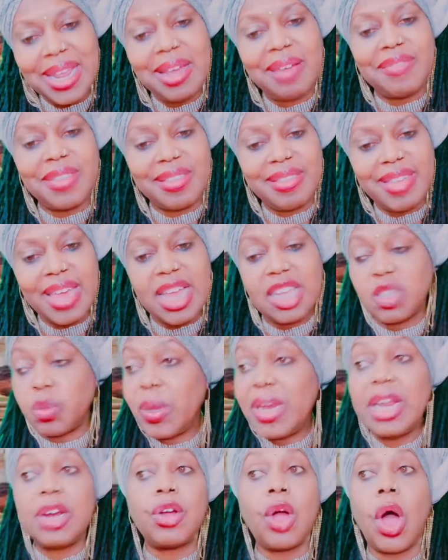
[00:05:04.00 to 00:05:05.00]
the things.
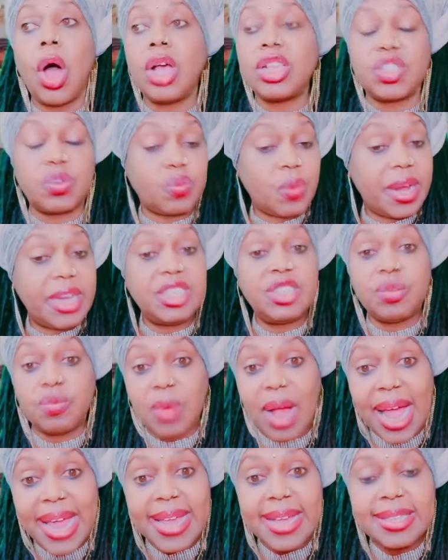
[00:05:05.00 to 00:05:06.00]
We didn't cause race
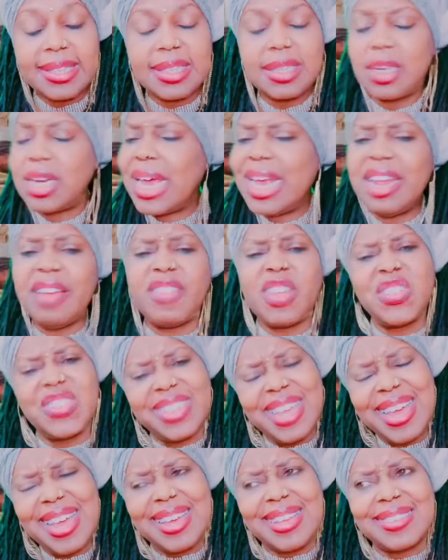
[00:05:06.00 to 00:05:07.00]
riots and any of those
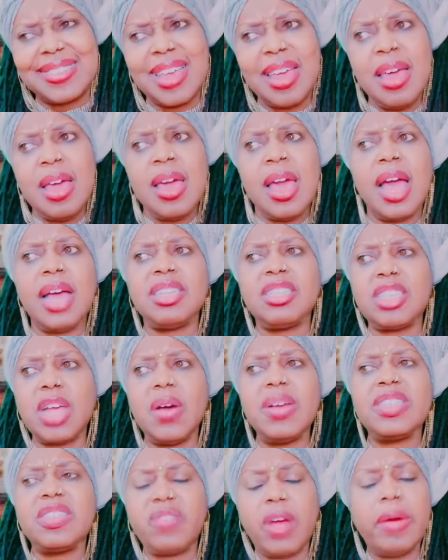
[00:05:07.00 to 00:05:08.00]
things. And so
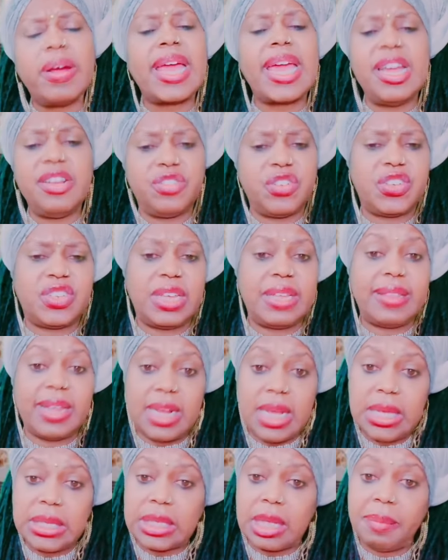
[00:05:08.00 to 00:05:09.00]
it's very interesting that
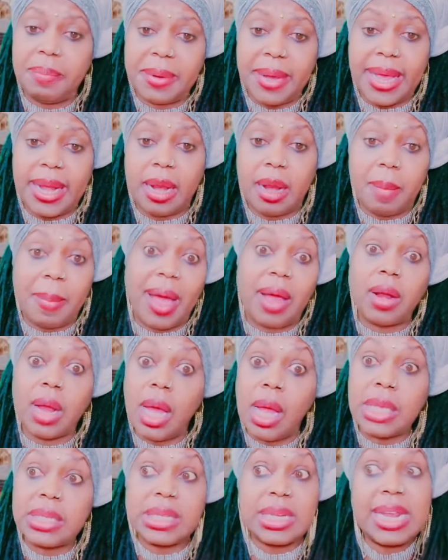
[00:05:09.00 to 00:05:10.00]
he's complaining about
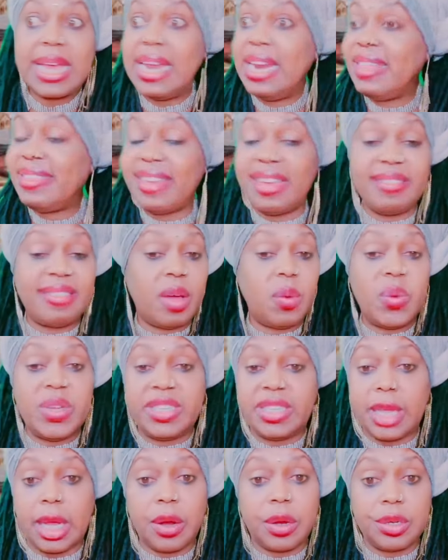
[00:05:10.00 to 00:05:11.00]
us and anything that we
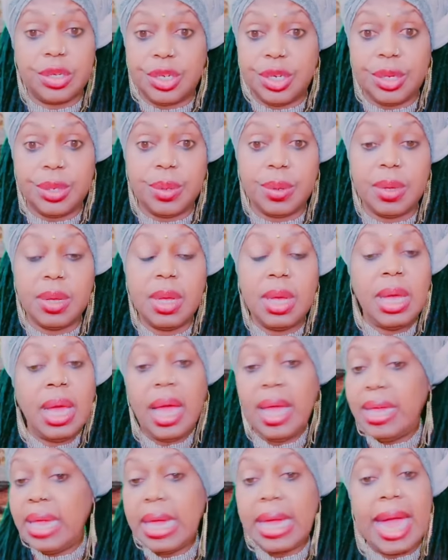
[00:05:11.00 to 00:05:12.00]
say or do.
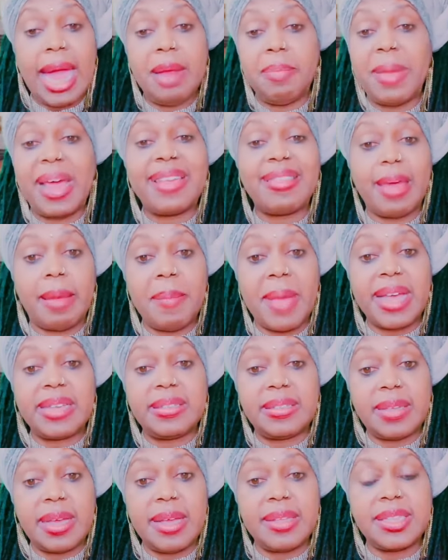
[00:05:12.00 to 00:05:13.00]
He can't make that make
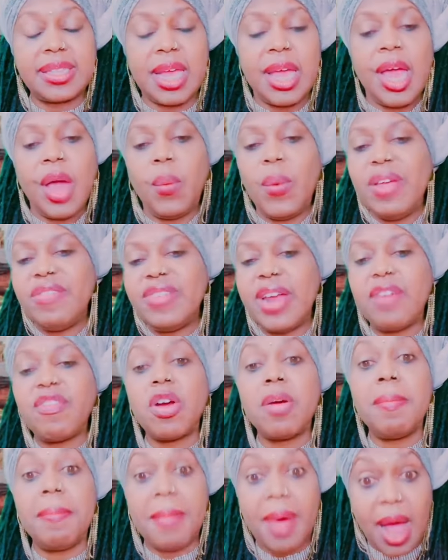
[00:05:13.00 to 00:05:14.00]
sense. We've
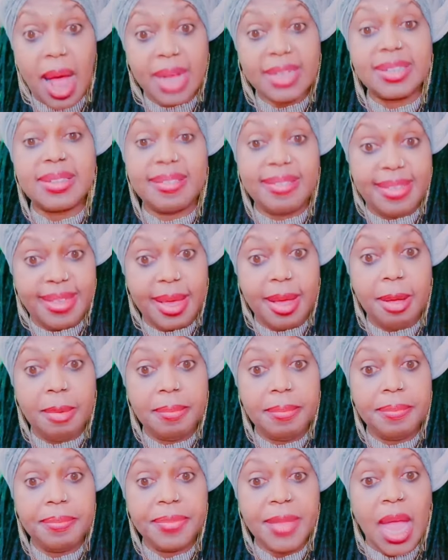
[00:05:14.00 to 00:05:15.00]
never mocked
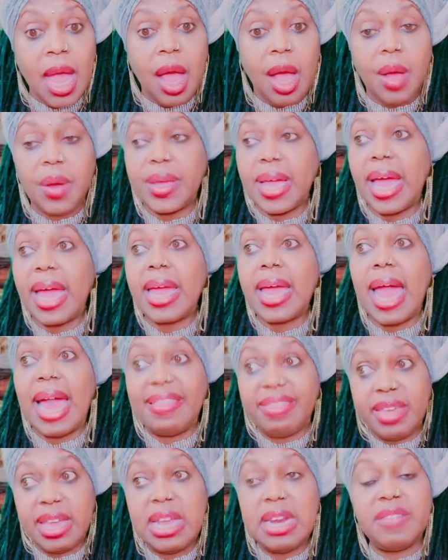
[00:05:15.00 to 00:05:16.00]
them. Okay.
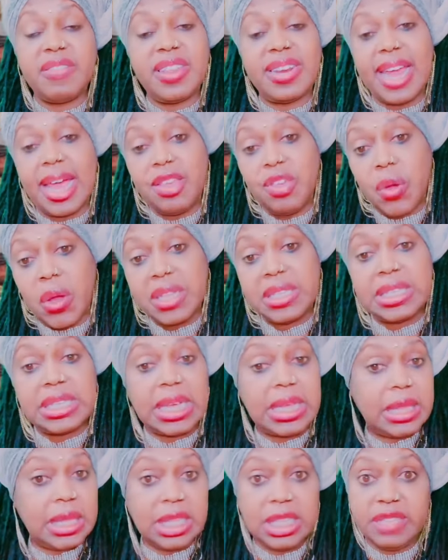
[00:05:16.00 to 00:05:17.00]
At the end of the day, you can see
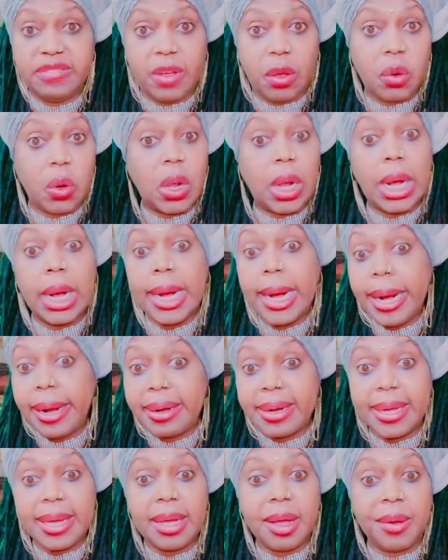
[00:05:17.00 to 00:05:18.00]
in this photo
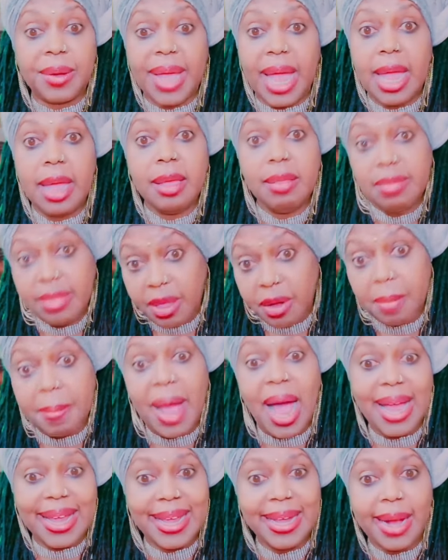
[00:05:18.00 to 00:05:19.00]
clearly. Okay. They're
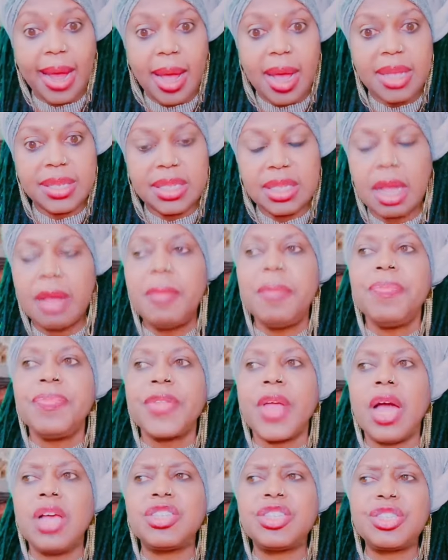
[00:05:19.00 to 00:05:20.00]
mocking us.
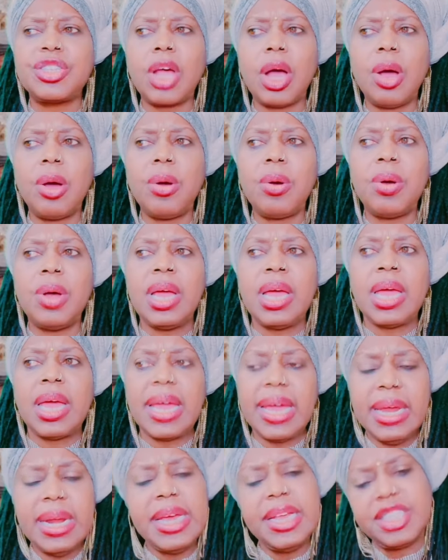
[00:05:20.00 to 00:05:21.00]
Uh, so
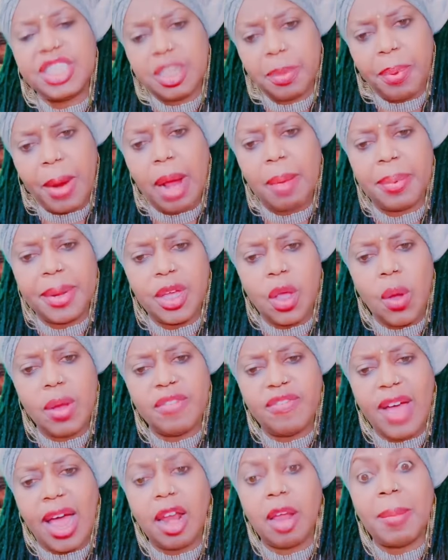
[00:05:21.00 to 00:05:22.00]
he needs to probably go
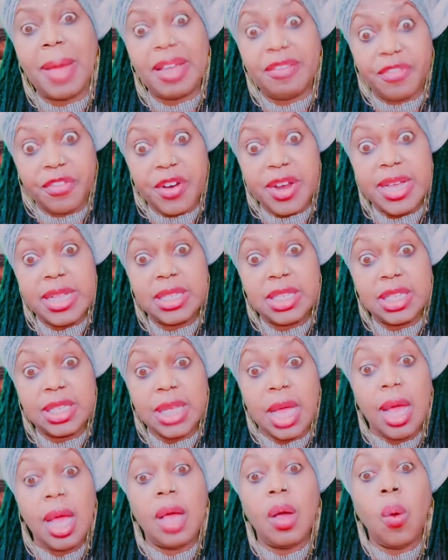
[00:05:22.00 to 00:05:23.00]
and follow my friends,
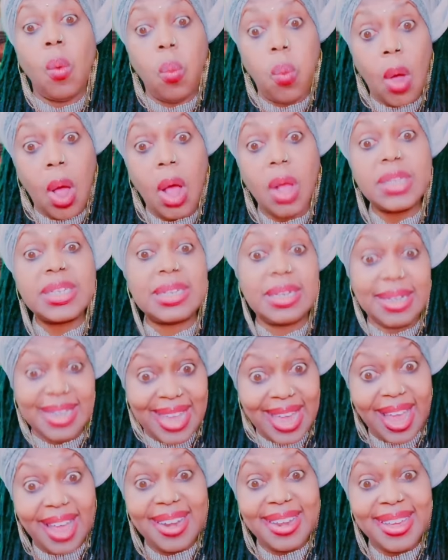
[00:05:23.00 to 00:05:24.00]
Walt
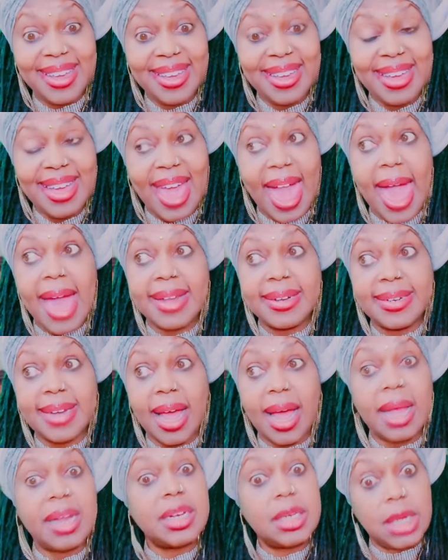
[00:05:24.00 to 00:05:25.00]
Kelly and
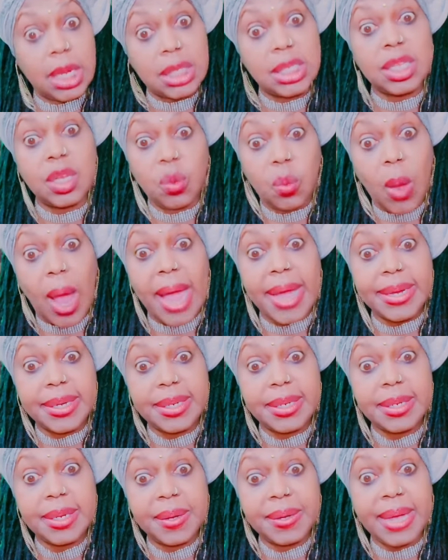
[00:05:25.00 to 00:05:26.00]
uh, Dixon
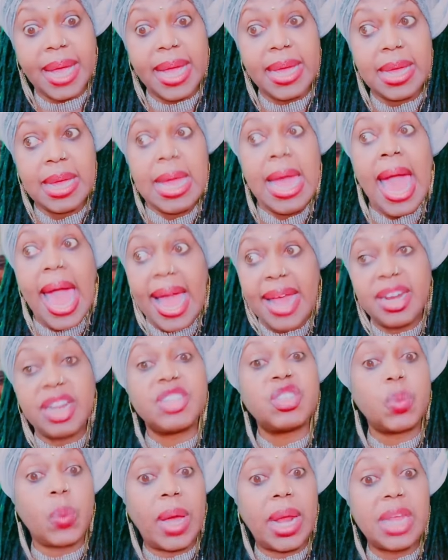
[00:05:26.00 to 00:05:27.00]
White, okay? And
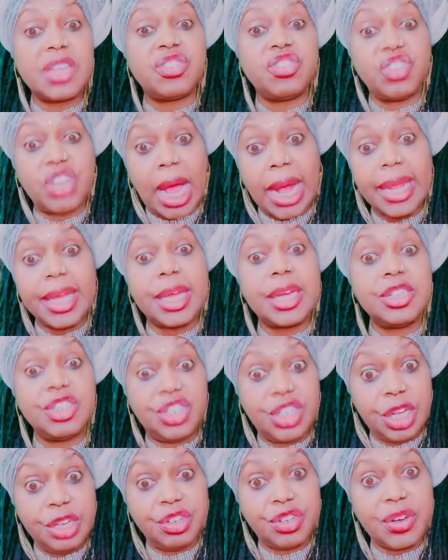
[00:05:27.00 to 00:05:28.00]
as well as Jolly Good
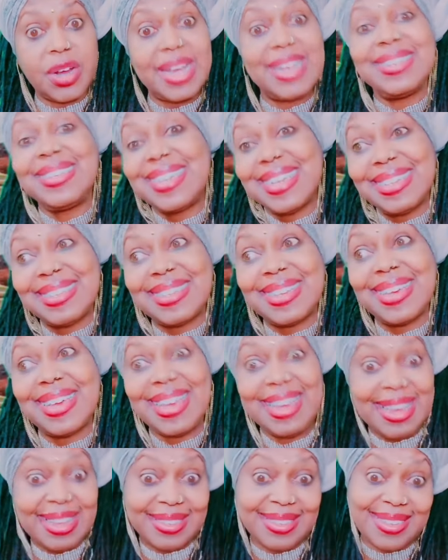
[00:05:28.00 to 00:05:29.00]
Ginger and Tizzy
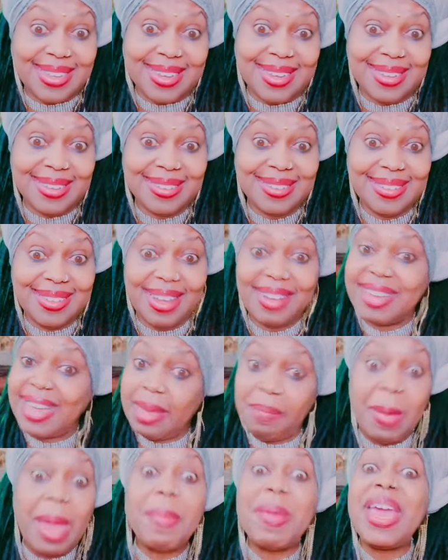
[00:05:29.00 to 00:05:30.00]
ENT. Okay,
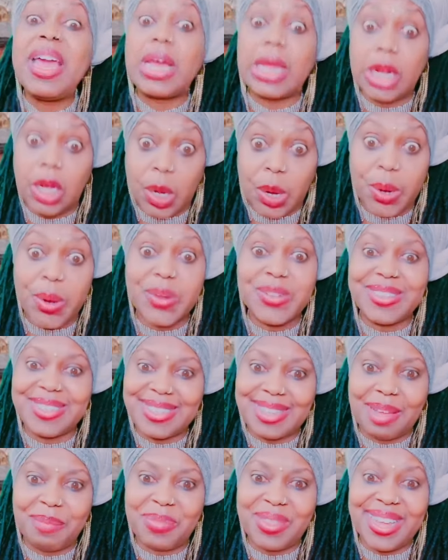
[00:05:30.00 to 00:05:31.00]
maybe he could learn
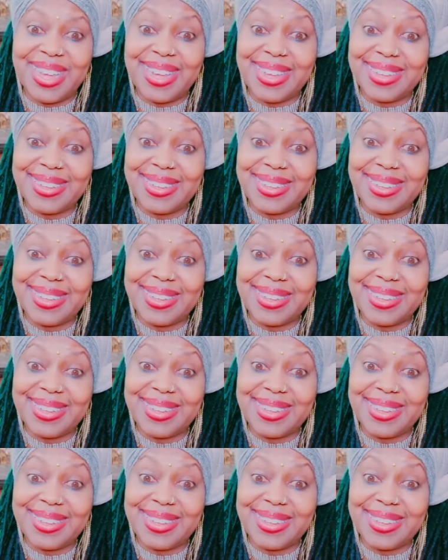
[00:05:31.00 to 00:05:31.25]
something.